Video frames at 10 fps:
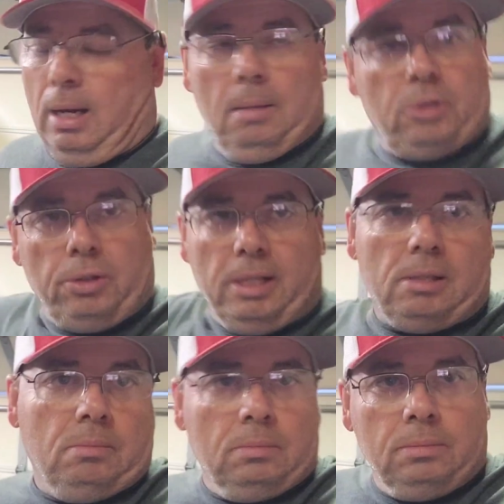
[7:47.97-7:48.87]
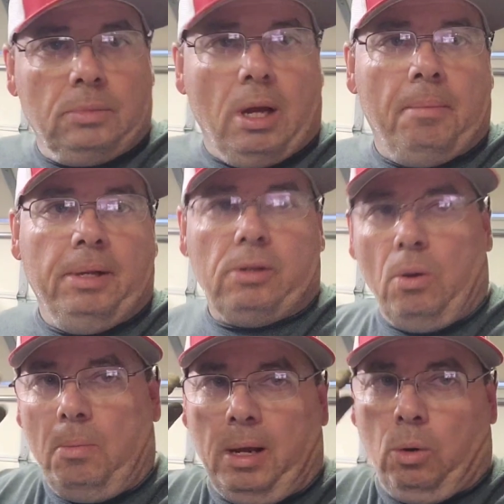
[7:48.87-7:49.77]
I'm sure I'll get some comments.
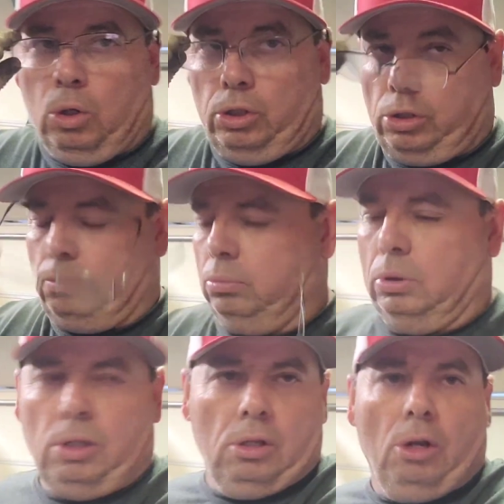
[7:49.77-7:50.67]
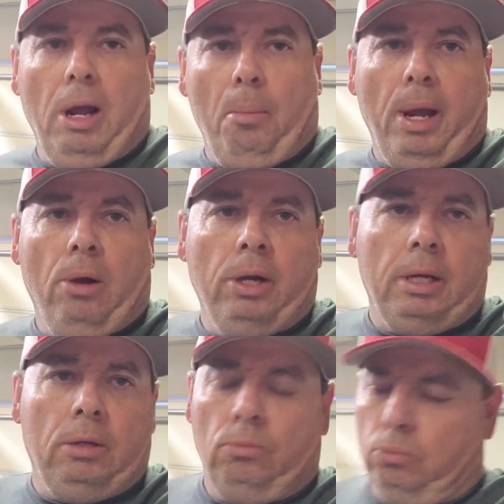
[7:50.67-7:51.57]
Oh, my cordless, it'll outpower
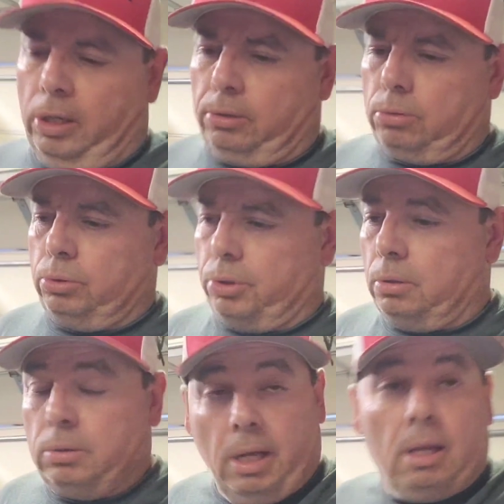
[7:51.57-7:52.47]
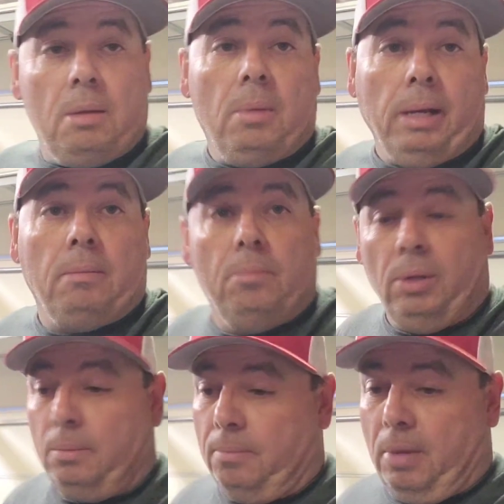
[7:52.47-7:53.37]
any electrical drill. Yeah, it might,
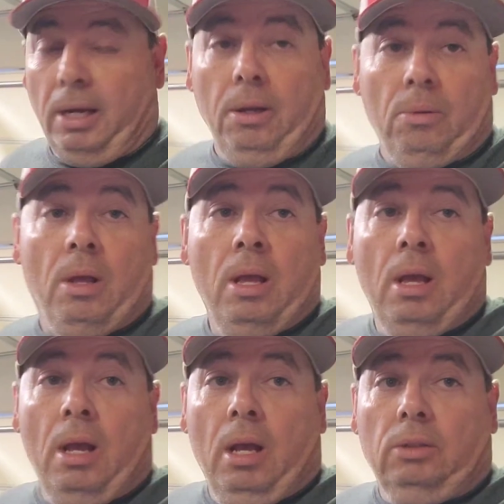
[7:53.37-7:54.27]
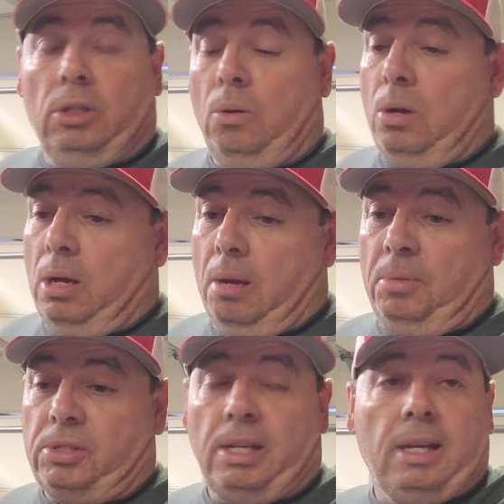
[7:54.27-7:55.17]
but mine don't. So I'm
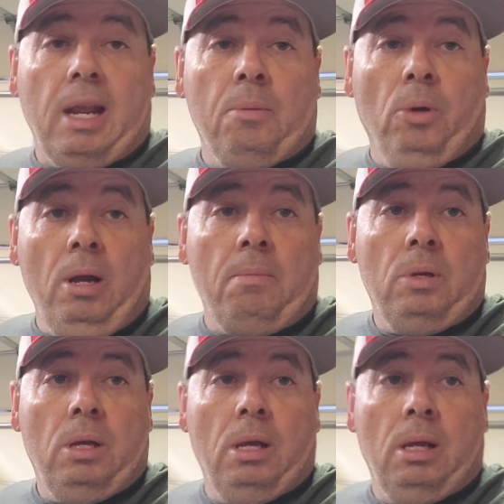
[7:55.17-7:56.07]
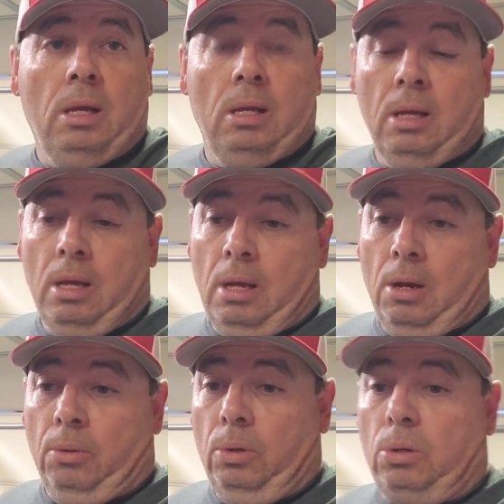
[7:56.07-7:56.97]
gonna set the camera up
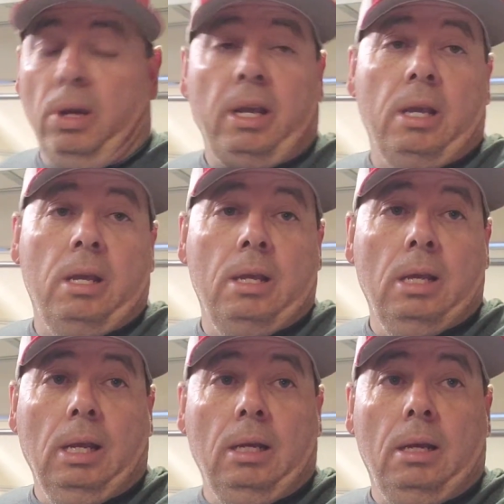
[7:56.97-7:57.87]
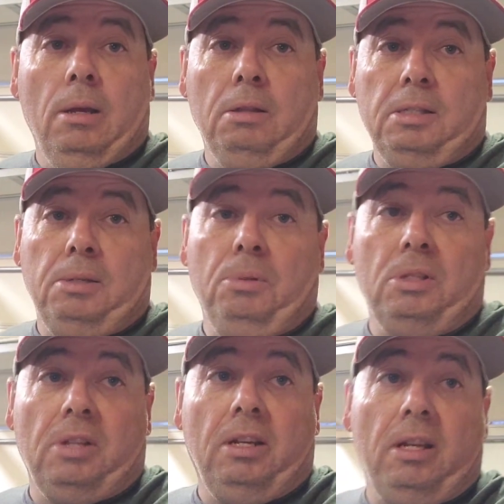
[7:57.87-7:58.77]
real quick, and let's see what
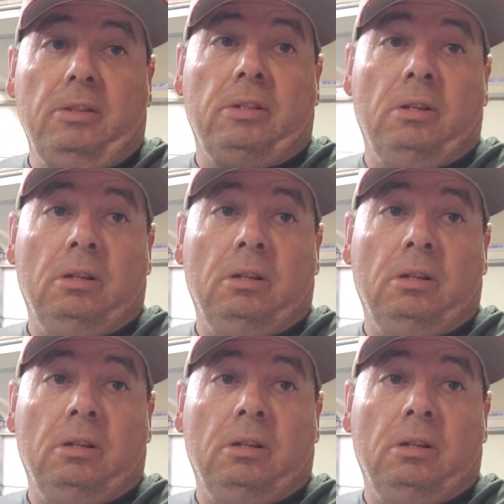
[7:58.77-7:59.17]
this thing does.